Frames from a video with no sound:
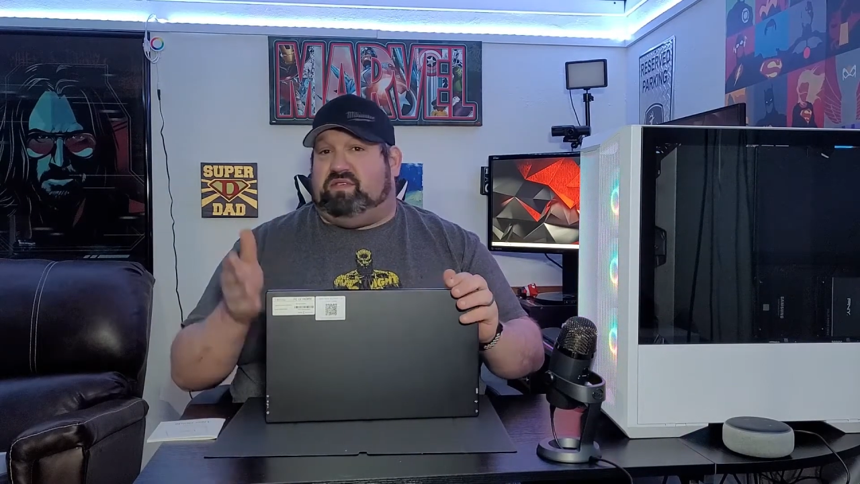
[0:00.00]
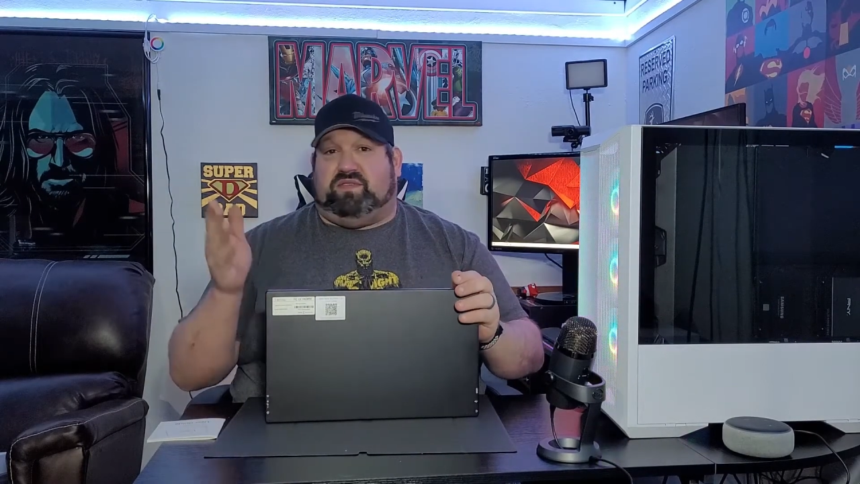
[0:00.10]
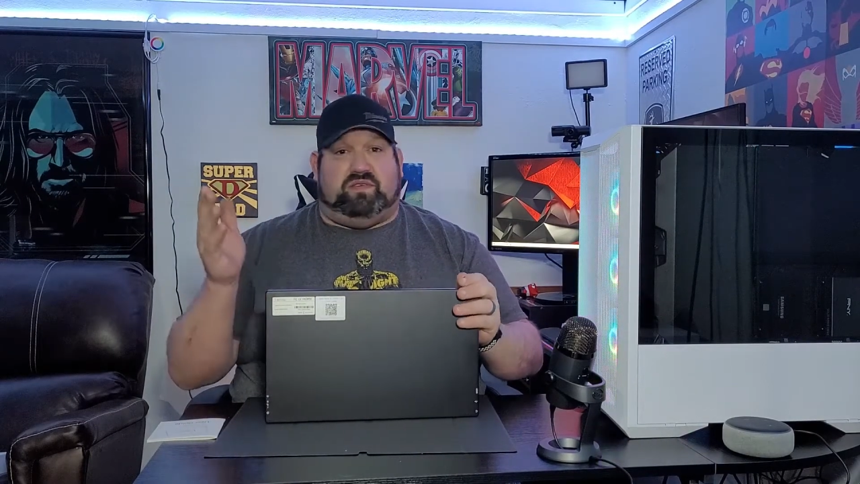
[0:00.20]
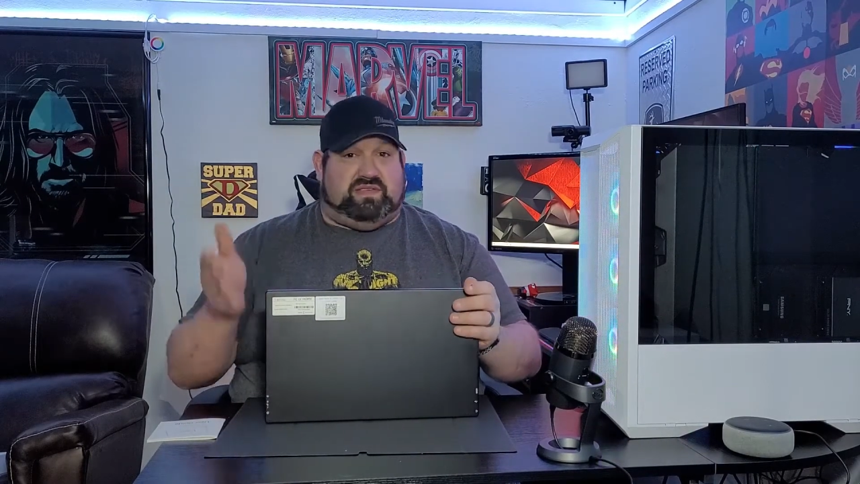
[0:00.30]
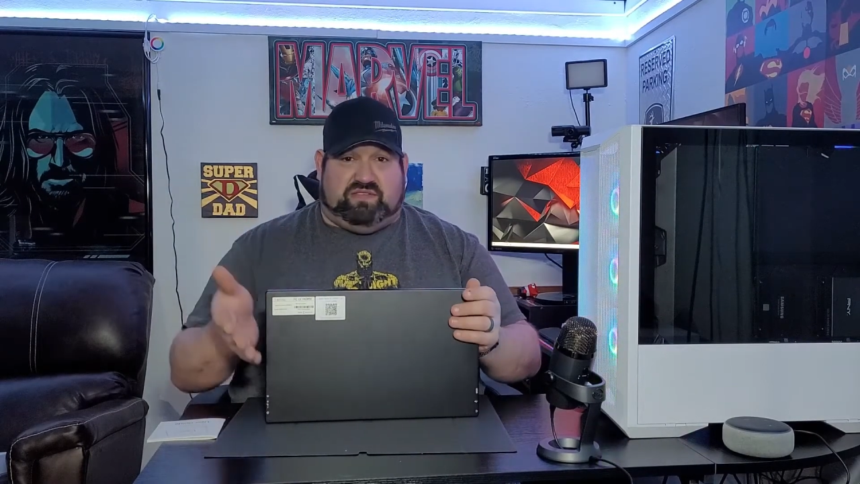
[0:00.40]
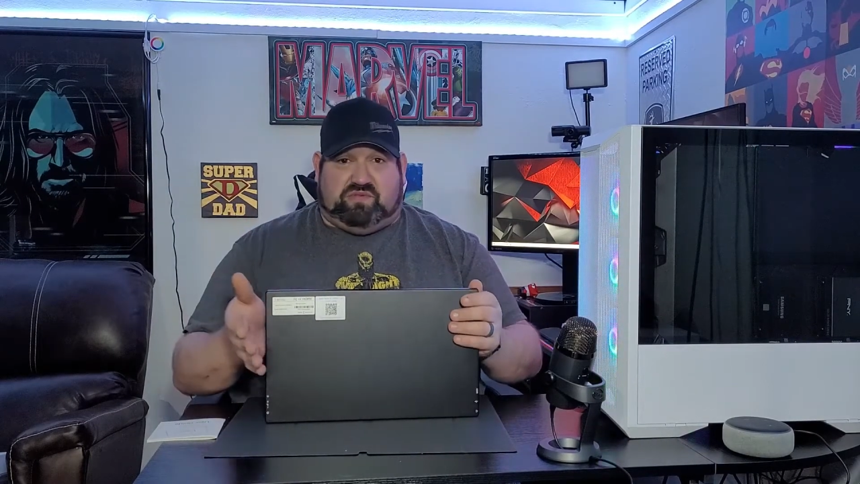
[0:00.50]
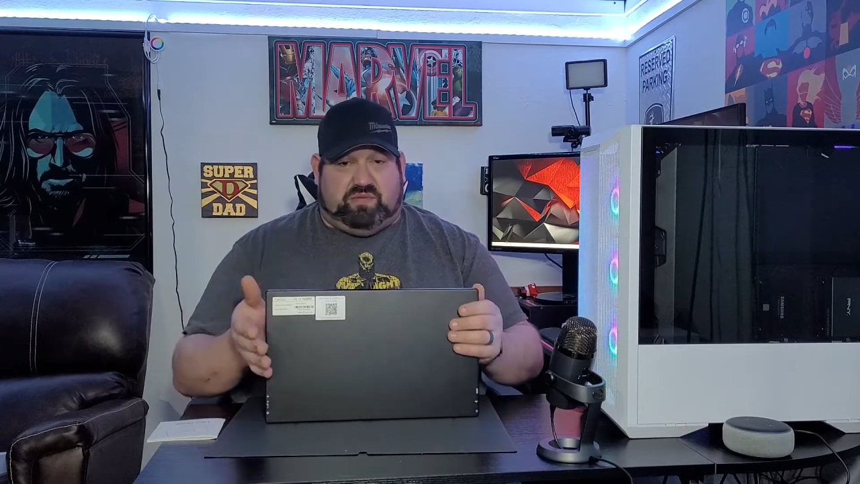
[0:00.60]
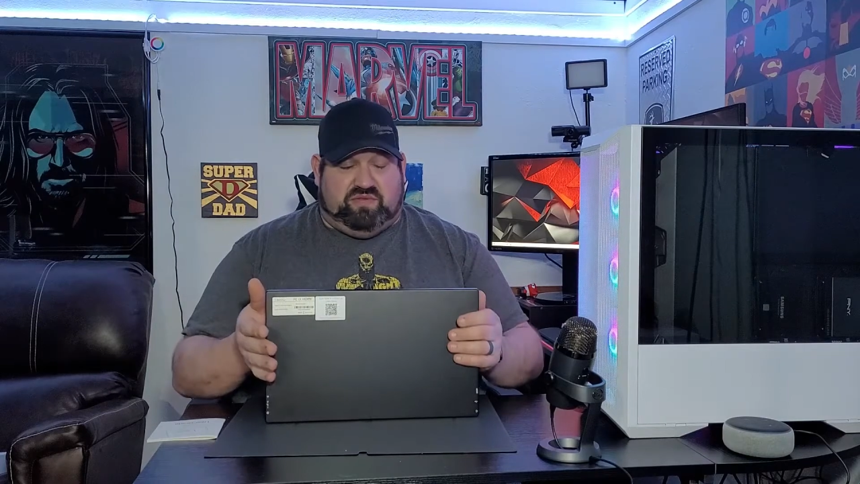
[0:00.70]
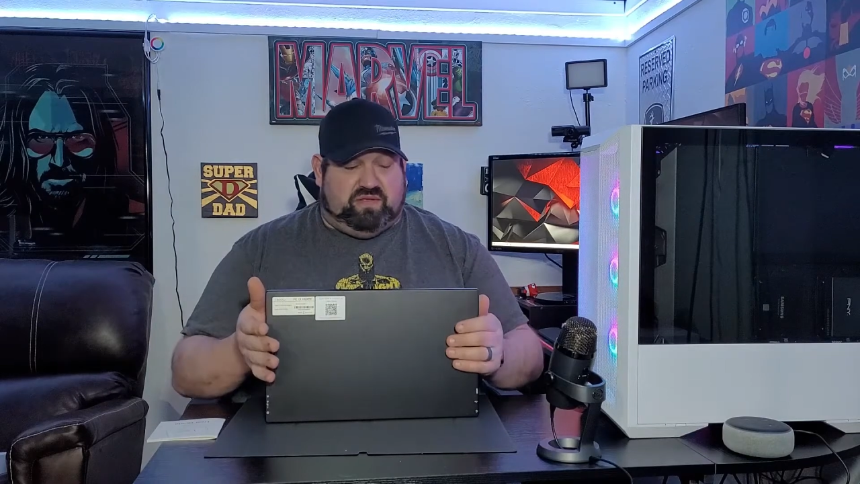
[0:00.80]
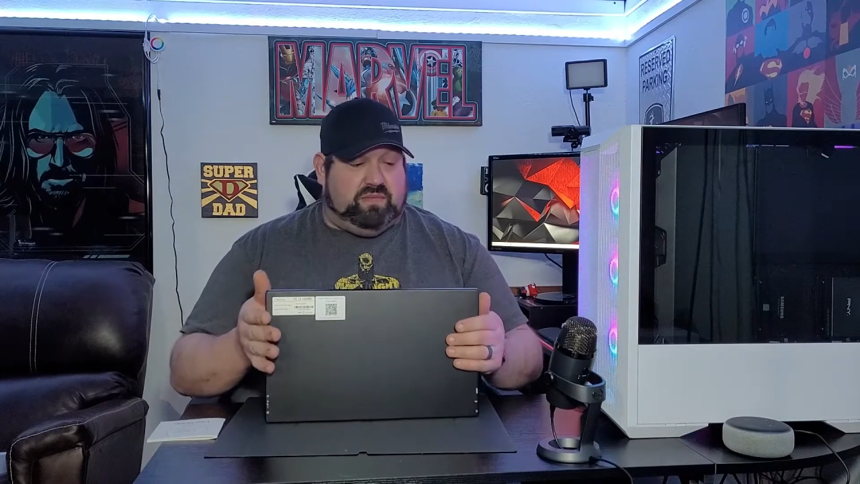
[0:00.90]
phone, because that's what
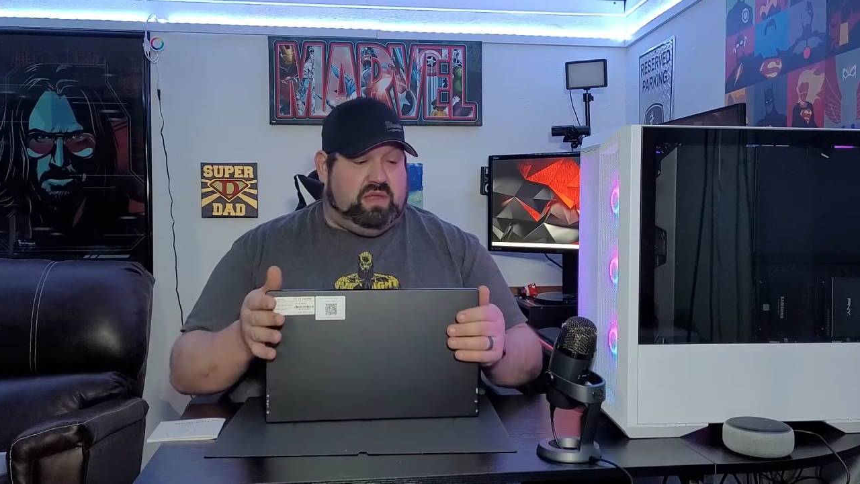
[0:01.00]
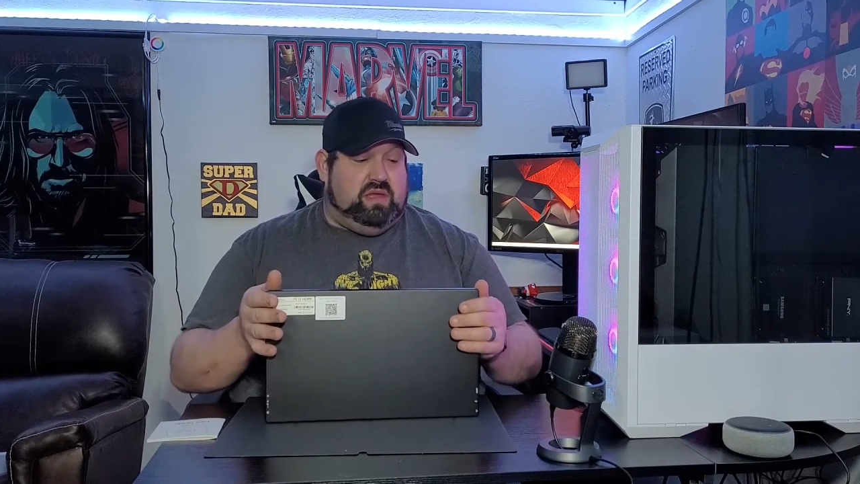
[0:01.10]
I'm using.